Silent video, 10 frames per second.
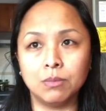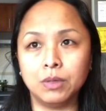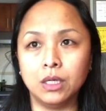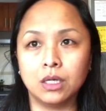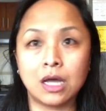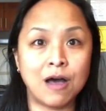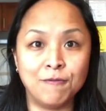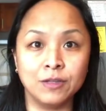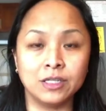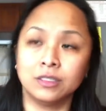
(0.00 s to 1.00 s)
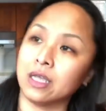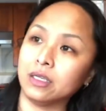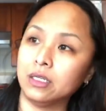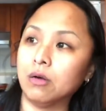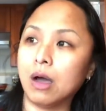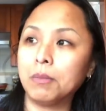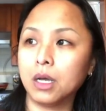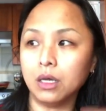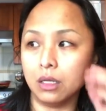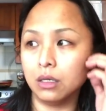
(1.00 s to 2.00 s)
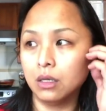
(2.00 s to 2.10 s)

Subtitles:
be confident saying, I'm good,